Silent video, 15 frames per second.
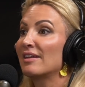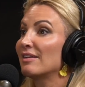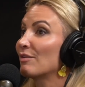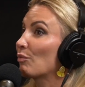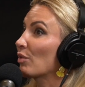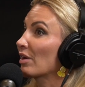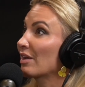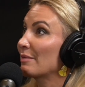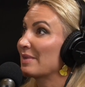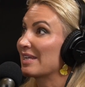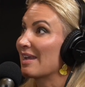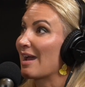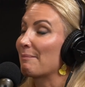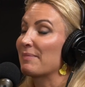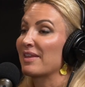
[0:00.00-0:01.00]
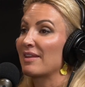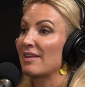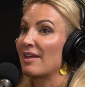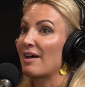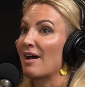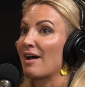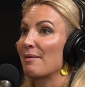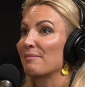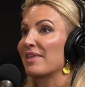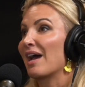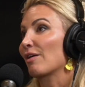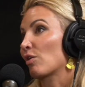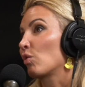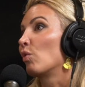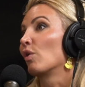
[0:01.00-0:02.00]
And then we're going to be capping
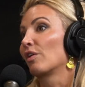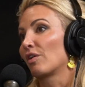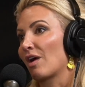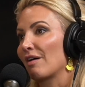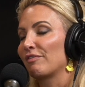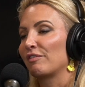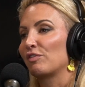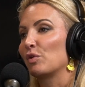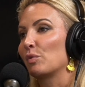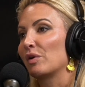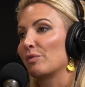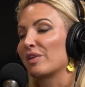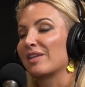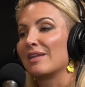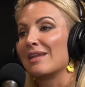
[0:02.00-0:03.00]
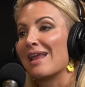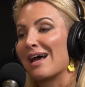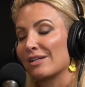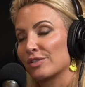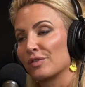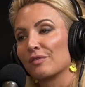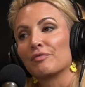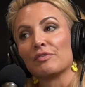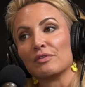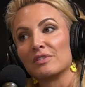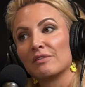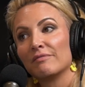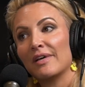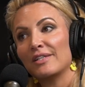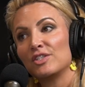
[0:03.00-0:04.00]
that quarter off, if you will, with
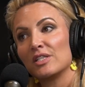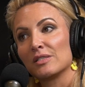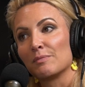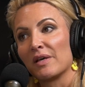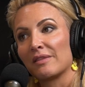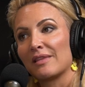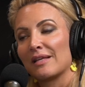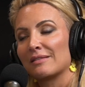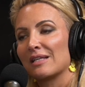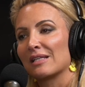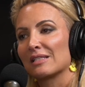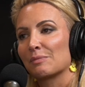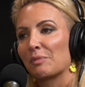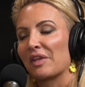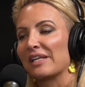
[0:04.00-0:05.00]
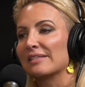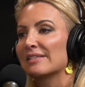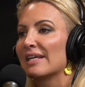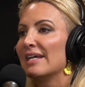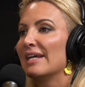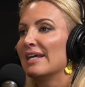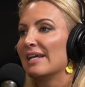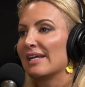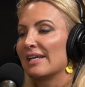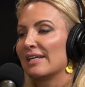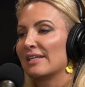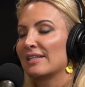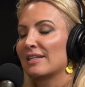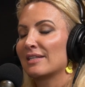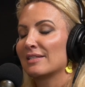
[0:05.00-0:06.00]
National Fruits and Veggies Month. That takes place
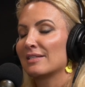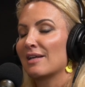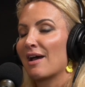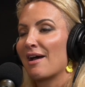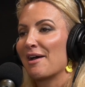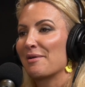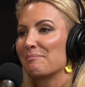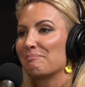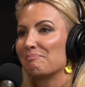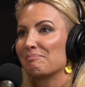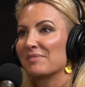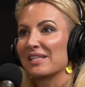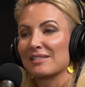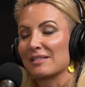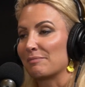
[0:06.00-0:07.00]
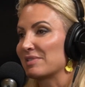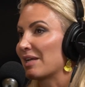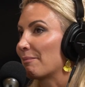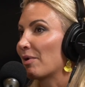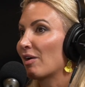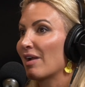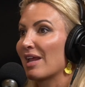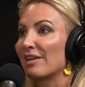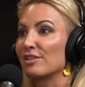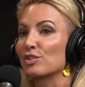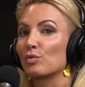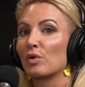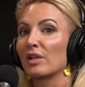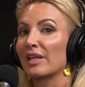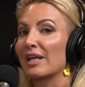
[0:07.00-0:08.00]
in
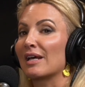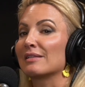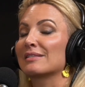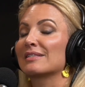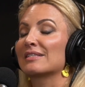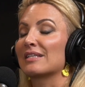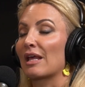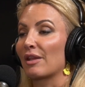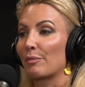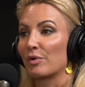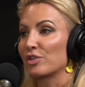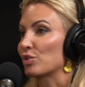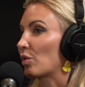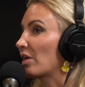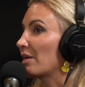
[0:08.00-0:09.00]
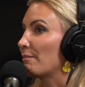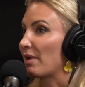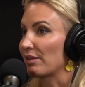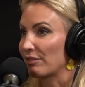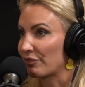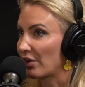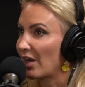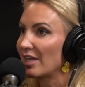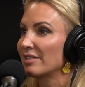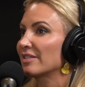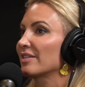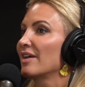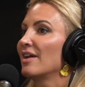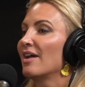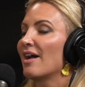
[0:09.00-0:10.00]
September, and it's really a celebratory month
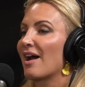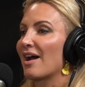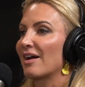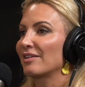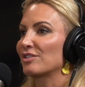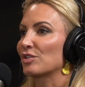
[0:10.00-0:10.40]
for us